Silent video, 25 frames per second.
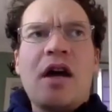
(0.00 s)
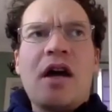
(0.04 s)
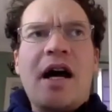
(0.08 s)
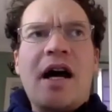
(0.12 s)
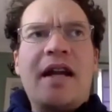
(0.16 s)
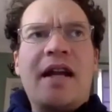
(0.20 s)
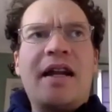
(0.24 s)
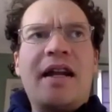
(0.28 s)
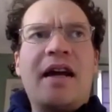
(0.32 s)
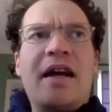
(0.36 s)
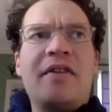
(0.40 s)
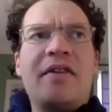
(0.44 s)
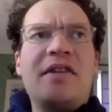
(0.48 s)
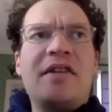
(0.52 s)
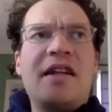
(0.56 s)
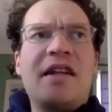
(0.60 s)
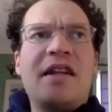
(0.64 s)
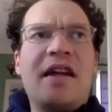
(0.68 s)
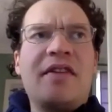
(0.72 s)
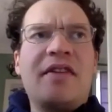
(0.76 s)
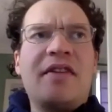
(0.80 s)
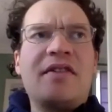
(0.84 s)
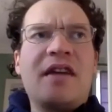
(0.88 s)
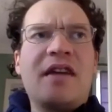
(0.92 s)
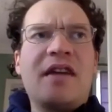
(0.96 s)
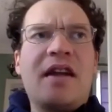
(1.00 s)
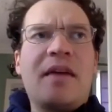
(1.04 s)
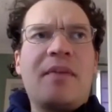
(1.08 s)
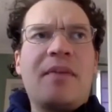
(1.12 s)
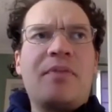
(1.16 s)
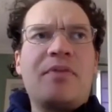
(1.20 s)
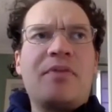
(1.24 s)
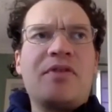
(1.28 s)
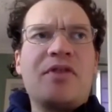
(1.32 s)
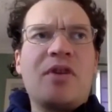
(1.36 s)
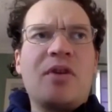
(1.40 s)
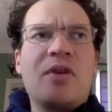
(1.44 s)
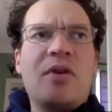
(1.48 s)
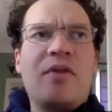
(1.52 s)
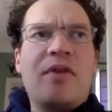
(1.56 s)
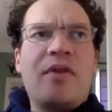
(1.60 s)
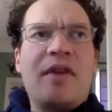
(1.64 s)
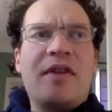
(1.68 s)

and I did an episode of